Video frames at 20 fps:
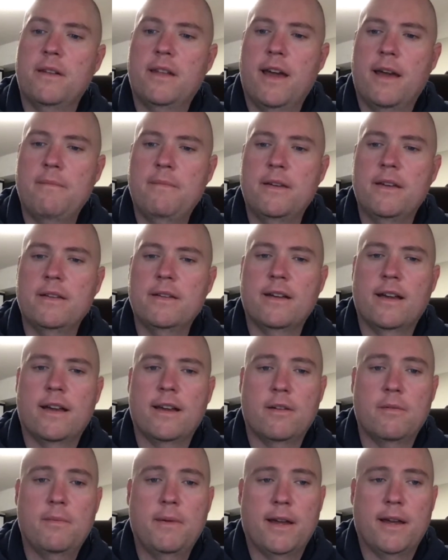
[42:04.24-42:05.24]
that better, but
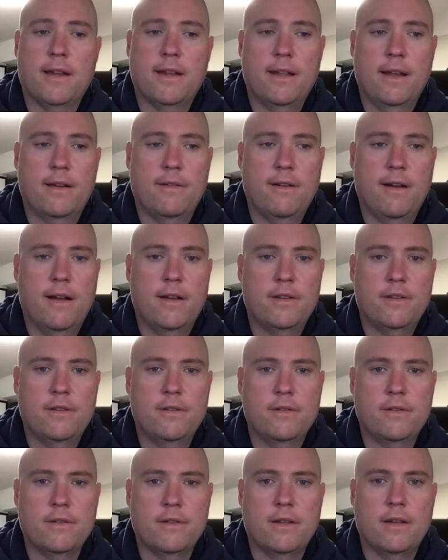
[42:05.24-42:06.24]
not me. I go back
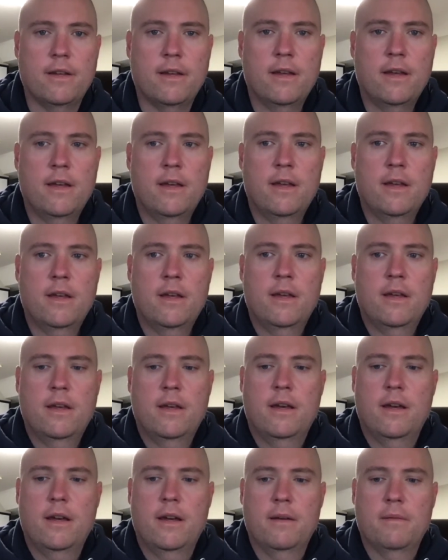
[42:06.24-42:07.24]
and I crash usually.
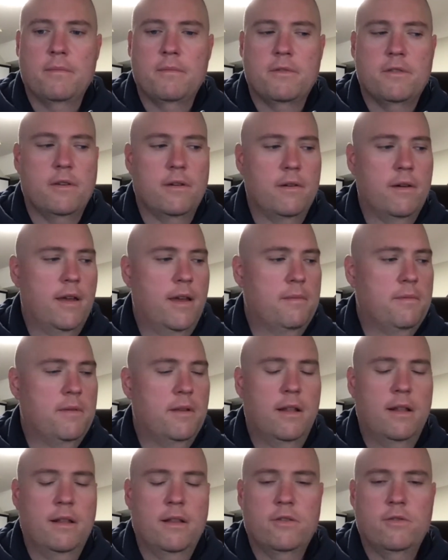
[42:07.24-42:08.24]

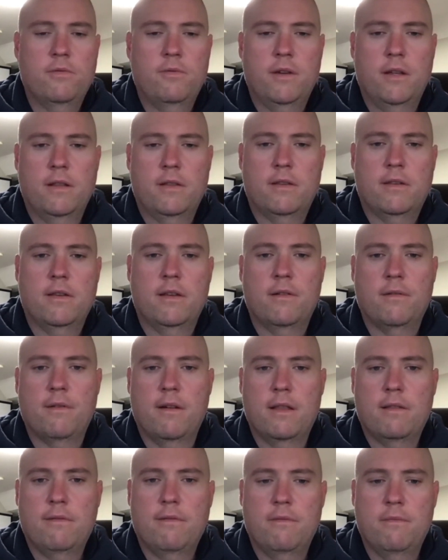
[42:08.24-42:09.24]
So Hampton Inn and
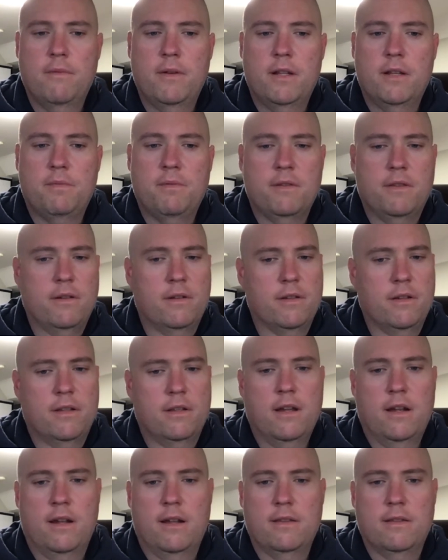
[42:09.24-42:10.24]
Suites in Wrightsville
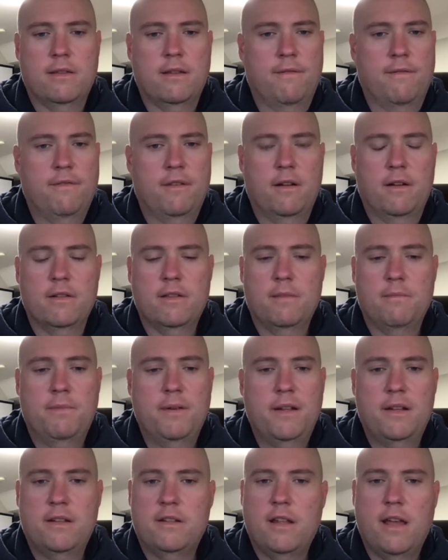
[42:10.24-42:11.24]
Beach, but there's a ton of
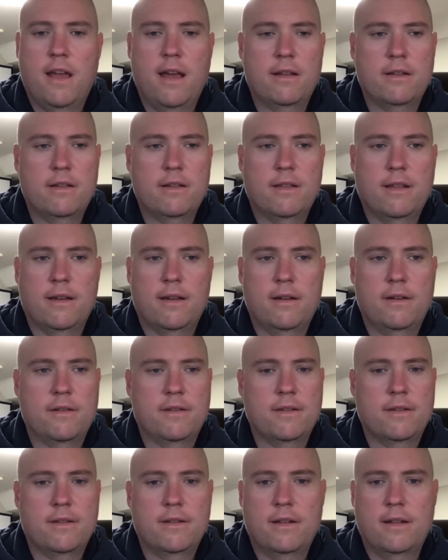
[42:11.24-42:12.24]
stuff there. It's a beach
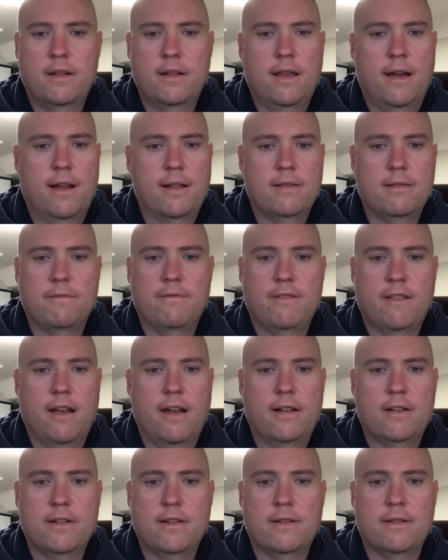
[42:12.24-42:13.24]
town just like Ocean City,
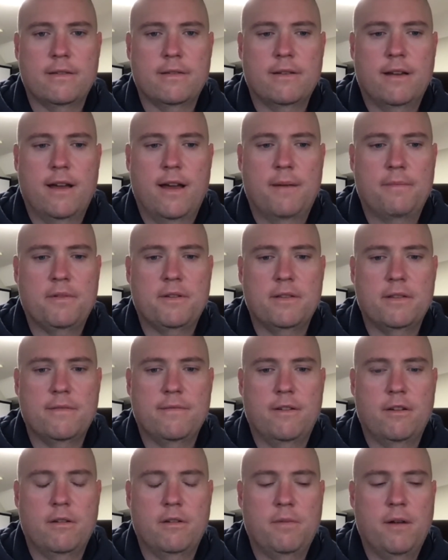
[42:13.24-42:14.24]
lots of lodging
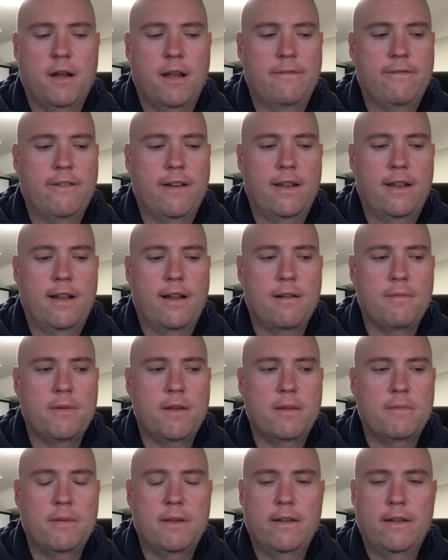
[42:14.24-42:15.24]
options available. You
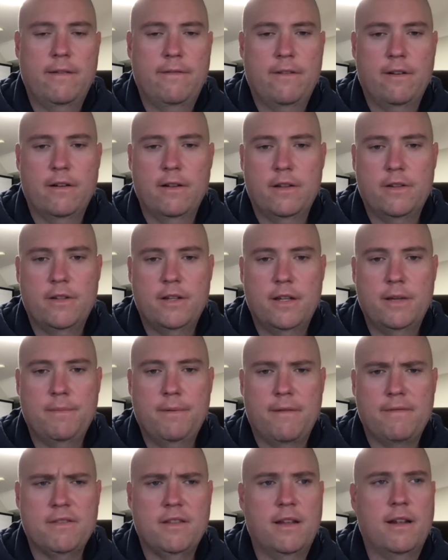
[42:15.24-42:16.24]
probably find Airbnb
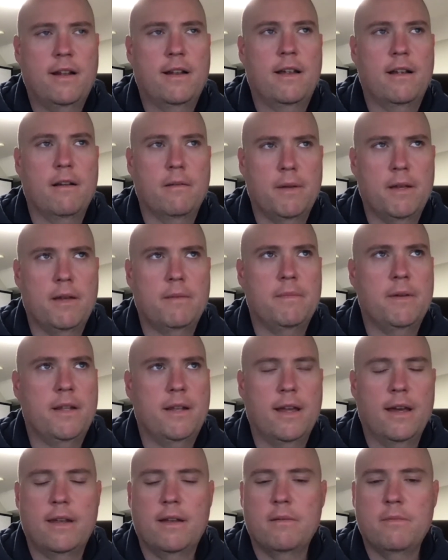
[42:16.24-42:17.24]
fairly cheap. I've stayed
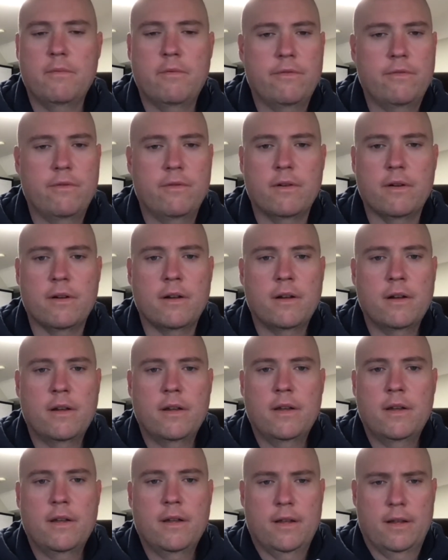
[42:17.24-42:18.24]
at Airbnb down there
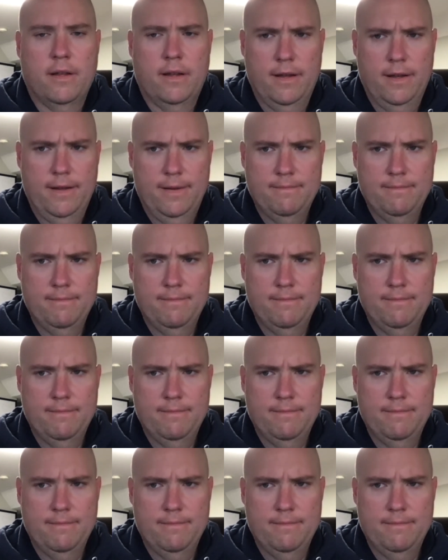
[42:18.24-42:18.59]
before.